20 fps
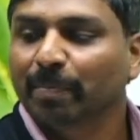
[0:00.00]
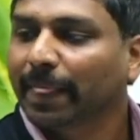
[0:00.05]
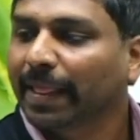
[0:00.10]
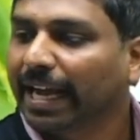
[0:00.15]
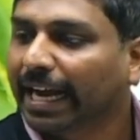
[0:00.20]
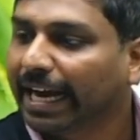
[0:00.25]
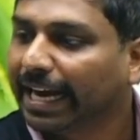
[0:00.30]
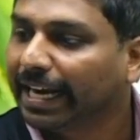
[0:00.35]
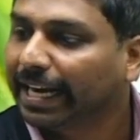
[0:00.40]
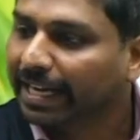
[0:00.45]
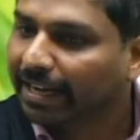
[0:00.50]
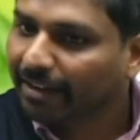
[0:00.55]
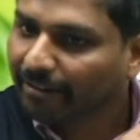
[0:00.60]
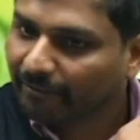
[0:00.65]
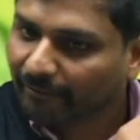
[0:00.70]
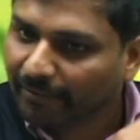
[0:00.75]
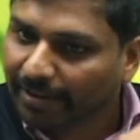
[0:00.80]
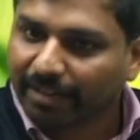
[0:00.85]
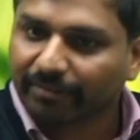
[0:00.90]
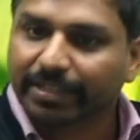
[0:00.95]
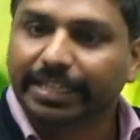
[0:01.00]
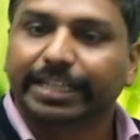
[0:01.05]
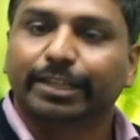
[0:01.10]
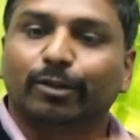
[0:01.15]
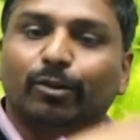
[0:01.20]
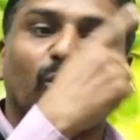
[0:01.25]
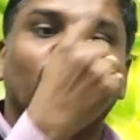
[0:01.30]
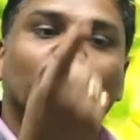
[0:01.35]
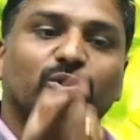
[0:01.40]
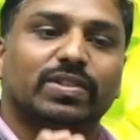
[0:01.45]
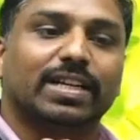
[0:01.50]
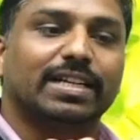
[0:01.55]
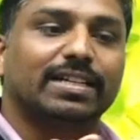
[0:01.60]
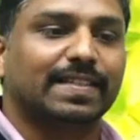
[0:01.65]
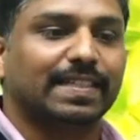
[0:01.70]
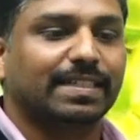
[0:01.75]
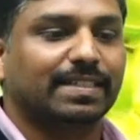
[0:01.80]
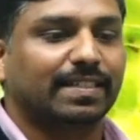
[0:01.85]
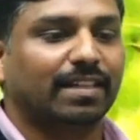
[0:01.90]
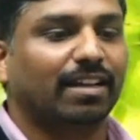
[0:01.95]
and whenever it goes and
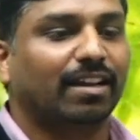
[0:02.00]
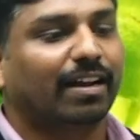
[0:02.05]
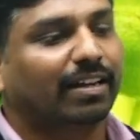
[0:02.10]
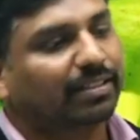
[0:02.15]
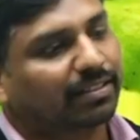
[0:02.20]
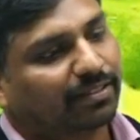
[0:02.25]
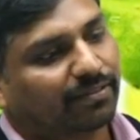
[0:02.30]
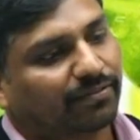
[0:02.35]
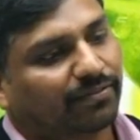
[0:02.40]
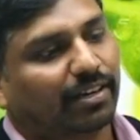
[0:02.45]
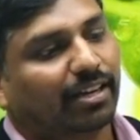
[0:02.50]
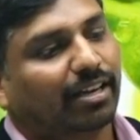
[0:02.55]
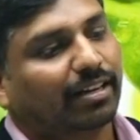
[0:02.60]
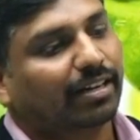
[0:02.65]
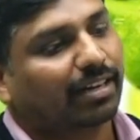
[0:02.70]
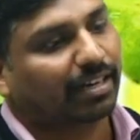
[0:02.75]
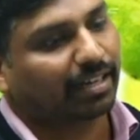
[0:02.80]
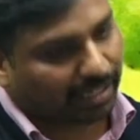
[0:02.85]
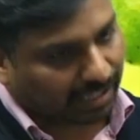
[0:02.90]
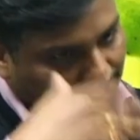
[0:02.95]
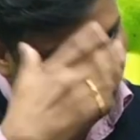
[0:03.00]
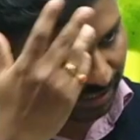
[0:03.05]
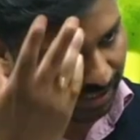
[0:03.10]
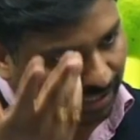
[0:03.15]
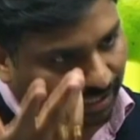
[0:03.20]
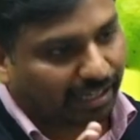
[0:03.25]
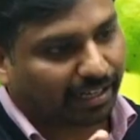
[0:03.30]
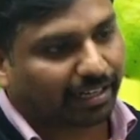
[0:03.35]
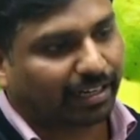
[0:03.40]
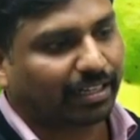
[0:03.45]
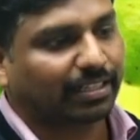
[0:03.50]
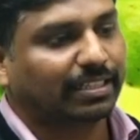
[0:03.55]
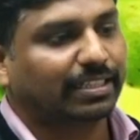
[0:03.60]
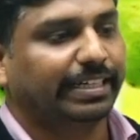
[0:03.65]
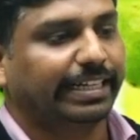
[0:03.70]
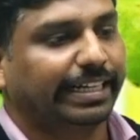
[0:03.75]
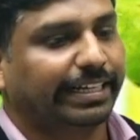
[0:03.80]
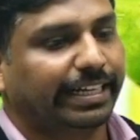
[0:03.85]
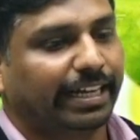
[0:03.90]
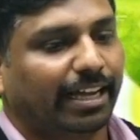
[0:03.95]
sits on another flower or on another
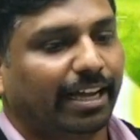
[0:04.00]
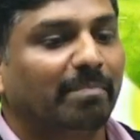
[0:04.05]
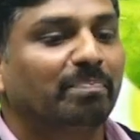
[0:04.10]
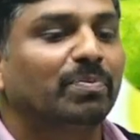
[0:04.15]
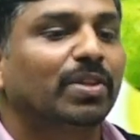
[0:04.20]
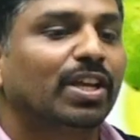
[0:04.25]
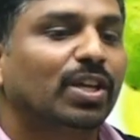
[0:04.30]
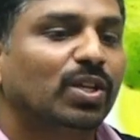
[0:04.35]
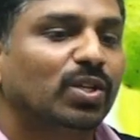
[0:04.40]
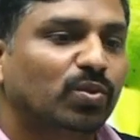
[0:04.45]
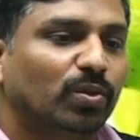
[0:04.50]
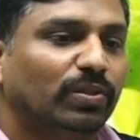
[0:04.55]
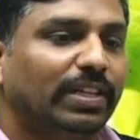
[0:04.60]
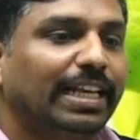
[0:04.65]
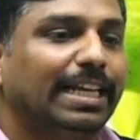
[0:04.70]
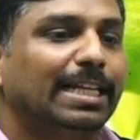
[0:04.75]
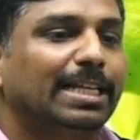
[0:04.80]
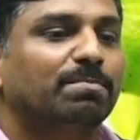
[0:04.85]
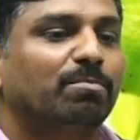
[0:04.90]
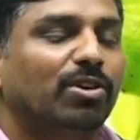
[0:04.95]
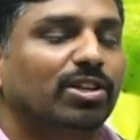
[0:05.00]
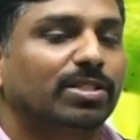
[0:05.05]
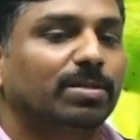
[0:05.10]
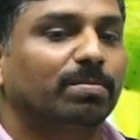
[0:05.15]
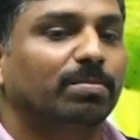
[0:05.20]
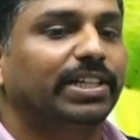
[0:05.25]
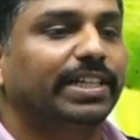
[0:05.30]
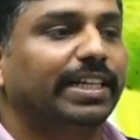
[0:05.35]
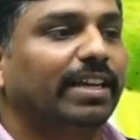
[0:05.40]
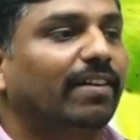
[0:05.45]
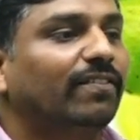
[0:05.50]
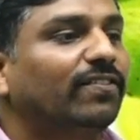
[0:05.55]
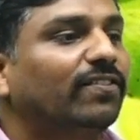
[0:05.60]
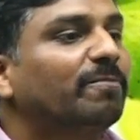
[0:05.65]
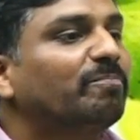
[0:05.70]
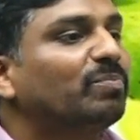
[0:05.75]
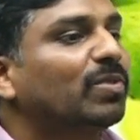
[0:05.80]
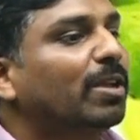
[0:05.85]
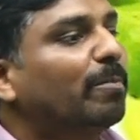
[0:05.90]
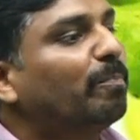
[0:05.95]
area, so there is possibility of
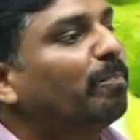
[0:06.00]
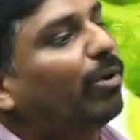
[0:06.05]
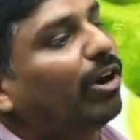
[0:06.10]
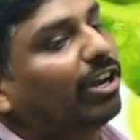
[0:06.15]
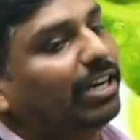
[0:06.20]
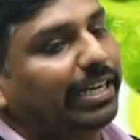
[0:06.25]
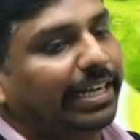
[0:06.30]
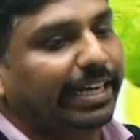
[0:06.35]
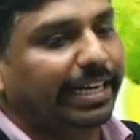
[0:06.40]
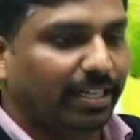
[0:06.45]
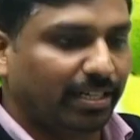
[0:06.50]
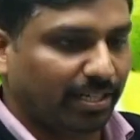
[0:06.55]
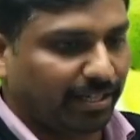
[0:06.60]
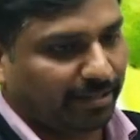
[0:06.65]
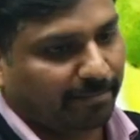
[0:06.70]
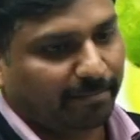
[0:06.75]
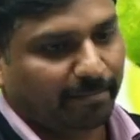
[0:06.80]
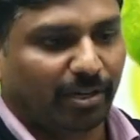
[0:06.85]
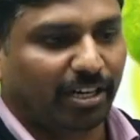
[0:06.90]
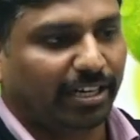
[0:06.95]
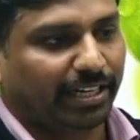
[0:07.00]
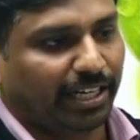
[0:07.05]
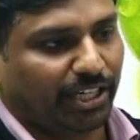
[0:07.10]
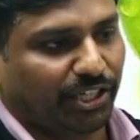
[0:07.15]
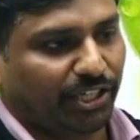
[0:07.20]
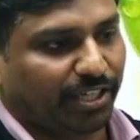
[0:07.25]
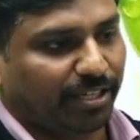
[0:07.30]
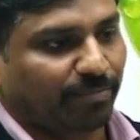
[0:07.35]
pollination.